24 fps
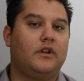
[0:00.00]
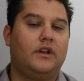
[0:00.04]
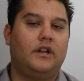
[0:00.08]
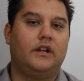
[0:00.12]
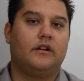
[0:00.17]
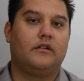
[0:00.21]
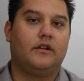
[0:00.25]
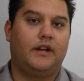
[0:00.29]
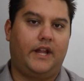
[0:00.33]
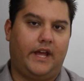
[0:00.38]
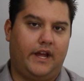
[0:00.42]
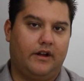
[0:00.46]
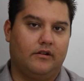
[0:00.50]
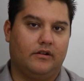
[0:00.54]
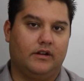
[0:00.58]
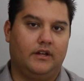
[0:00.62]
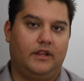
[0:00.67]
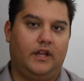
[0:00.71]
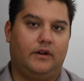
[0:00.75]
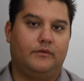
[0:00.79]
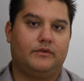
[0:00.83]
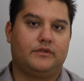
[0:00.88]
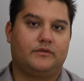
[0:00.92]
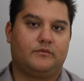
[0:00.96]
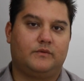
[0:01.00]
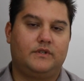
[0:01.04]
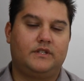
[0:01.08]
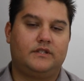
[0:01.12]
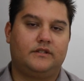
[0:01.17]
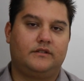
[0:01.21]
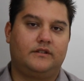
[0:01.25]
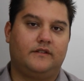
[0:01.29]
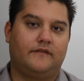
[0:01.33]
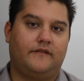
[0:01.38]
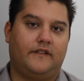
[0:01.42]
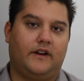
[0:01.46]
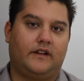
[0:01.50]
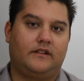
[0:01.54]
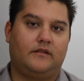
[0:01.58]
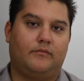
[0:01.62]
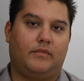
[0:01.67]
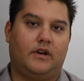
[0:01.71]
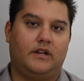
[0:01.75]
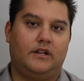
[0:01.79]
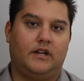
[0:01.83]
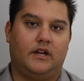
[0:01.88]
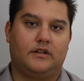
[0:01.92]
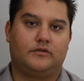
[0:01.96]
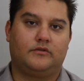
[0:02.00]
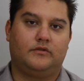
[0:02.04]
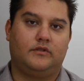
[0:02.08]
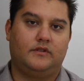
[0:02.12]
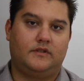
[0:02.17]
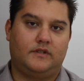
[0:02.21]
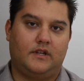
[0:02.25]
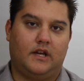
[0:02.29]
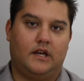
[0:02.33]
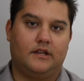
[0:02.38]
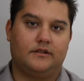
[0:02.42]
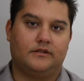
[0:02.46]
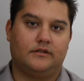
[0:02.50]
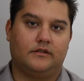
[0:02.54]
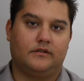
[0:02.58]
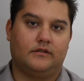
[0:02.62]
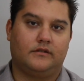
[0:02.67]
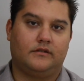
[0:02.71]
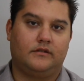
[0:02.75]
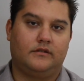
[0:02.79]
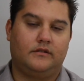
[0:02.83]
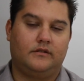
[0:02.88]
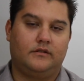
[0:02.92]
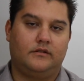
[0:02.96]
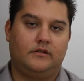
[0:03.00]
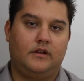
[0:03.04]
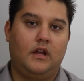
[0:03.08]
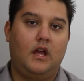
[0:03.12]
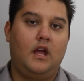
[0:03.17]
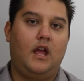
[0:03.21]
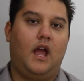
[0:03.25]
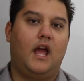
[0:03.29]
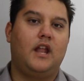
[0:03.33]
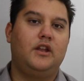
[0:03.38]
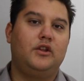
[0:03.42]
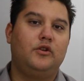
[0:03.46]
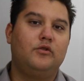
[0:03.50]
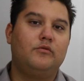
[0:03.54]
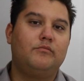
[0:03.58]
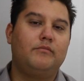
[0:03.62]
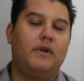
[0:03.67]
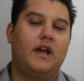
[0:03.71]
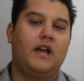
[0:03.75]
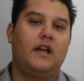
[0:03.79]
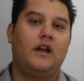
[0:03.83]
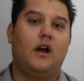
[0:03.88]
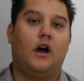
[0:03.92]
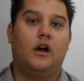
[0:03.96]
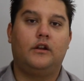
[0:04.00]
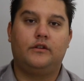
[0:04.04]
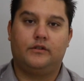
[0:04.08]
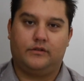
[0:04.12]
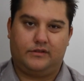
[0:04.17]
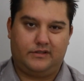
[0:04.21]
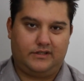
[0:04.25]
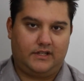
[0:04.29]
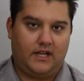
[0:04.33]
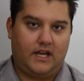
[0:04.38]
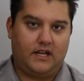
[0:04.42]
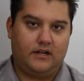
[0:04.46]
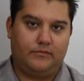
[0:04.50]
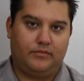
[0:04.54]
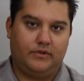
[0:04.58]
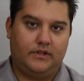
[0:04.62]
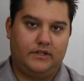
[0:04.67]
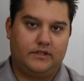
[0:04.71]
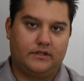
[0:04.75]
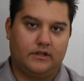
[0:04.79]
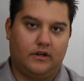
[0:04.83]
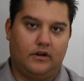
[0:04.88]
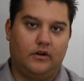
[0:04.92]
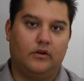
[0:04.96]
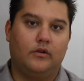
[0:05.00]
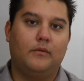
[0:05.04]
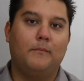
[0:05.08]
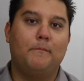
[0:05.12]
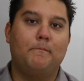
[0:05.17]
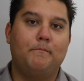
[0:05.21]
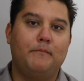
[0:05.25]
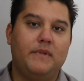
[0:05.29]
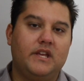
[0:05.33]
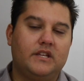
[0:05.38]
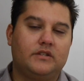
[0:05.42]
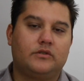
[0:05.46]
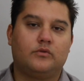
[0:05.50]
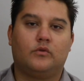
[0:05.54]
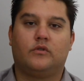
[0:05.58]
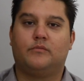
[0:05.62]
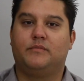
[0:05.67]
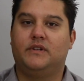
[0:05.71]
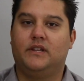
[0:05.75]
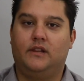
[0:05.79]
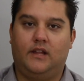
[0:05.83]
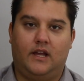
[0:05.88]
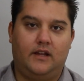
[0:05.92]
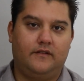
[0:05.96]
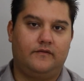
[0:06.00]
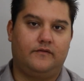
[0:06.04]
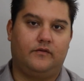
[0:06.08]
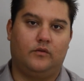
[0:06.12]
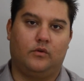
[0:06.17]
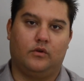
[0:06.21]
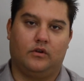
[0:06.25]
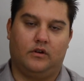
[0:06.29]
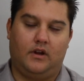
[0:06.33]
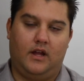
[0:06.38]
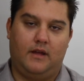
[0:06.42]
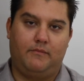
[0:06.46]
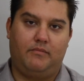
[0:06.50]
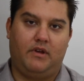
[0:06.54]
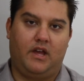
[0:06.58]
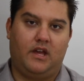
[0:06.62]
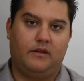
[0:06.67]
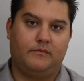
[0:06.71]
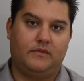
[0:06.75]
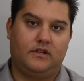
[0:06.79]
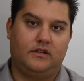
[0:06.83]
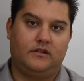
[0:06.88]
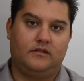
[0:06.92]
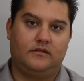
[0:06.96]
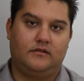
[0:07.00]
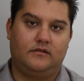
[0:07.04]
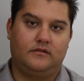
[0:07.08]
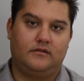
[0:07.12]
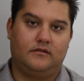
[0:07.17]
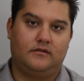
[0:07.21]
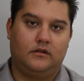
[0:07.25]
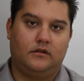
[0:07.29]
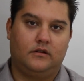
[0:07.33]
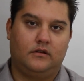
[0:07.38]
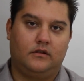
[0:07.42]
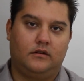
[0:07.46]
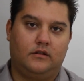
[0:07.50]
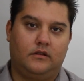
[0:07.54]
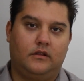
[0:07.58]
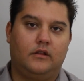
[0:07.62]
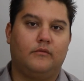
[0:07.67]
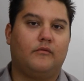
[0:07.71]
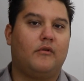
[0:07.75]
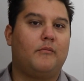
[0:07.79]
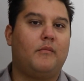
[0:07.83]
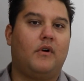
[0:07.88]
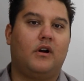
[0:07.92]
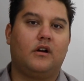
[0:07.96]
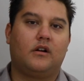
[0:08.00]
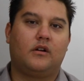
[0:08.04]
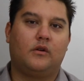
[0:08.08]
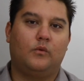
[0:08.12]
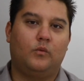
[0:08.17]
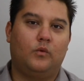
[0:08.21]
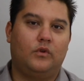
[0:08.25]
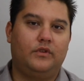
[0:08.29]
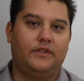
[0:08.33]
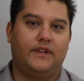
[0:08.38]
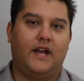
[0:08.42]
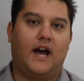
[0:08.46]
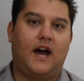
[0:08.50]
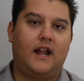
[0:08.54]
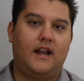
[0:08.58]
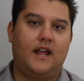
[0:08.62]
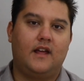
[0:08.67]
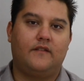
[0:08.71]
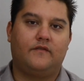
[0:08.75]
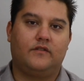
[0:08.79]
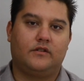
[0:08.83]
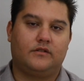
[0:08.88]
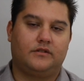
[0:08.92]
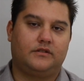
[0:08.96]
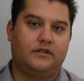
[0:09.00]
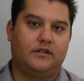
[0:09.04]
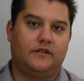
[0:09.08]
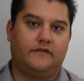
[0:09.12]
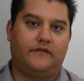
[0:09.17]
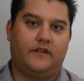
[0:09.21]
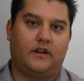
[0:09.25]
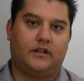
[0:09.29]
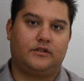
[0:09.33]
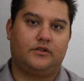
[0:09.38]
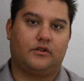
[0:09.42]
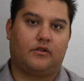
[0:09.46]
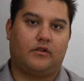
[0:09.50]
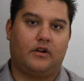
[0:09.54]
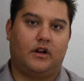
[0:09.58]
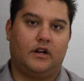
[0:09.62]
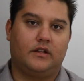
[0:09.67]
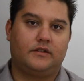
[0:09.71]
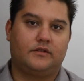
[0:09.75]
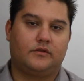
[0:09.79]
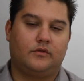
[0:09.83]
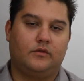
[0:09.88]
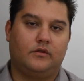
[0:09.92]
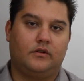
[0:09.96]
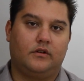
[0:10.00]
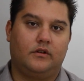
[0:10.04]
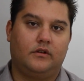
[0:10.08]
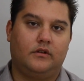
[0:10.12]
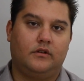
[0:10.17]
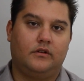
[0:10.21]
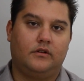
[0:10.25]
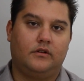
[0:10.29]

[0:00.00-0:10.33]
near an area that was recently affected by natural disaster, and you may, understandably so, miss or be late for a payment. The remark will not adversely affect your credit score